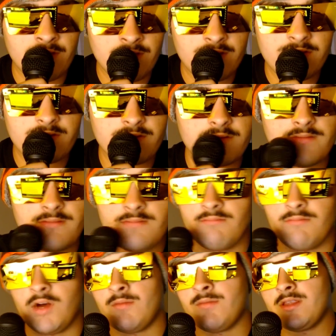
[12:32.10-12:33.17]
this
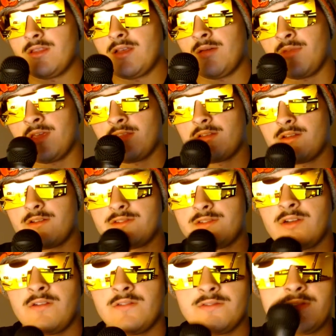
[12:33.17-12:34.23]
moment. I mean, Chris
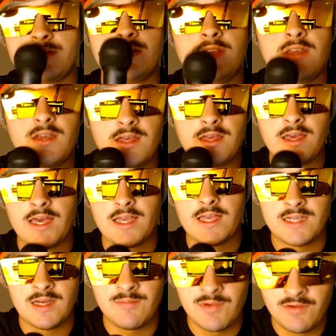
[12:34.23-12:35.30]
Jones has
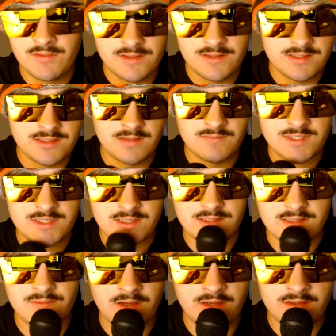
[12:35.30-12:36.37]
not been with the team
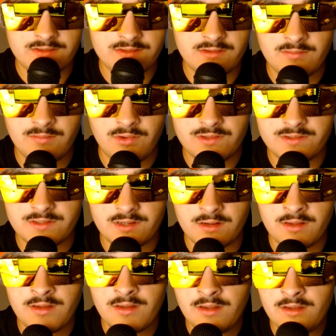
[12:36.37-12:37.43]
since probably the Super Bowl
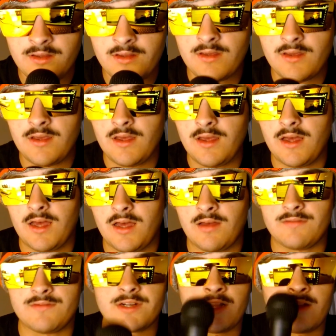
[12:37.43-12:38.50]
started.
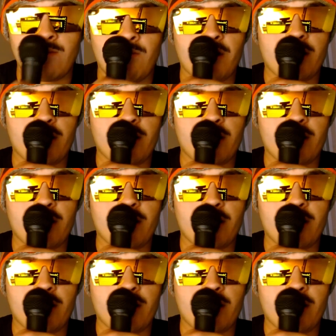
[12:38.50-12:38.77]
Trying